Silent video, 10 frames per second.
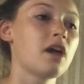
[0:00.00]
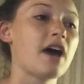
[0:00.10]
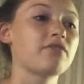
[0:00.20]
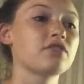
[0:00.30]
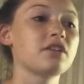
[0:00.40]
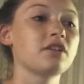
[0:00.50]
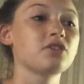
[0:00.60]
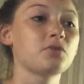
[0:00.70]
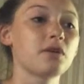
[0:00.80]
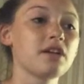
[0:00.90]
After
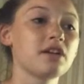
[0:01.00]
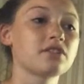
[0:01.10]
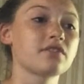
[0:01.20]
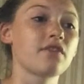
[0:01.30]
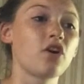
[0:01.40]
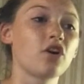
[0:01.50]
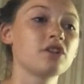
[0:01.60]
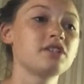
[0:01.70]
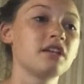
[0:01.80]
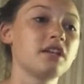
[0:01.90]
nearly 20 years of
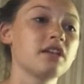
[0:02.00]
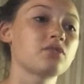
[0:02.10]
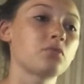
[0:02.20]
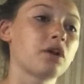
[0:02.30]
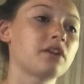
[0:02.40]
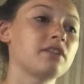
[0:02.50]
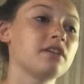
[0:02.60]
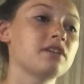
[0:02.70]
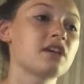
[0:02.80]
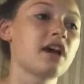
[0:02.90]
hard, tedious work,
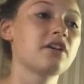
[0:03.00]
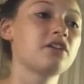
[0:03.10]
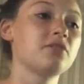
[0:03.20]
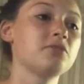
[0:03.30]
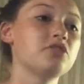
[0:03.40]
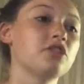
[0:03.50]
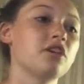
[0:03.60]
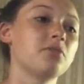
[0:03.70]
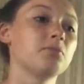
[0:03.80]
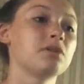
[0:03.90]
the entire human
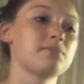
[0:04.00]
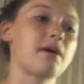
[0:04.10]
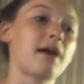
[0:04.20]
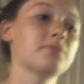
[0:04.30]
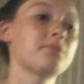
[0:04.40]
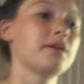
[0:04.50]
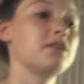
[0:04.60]
genome was mapped by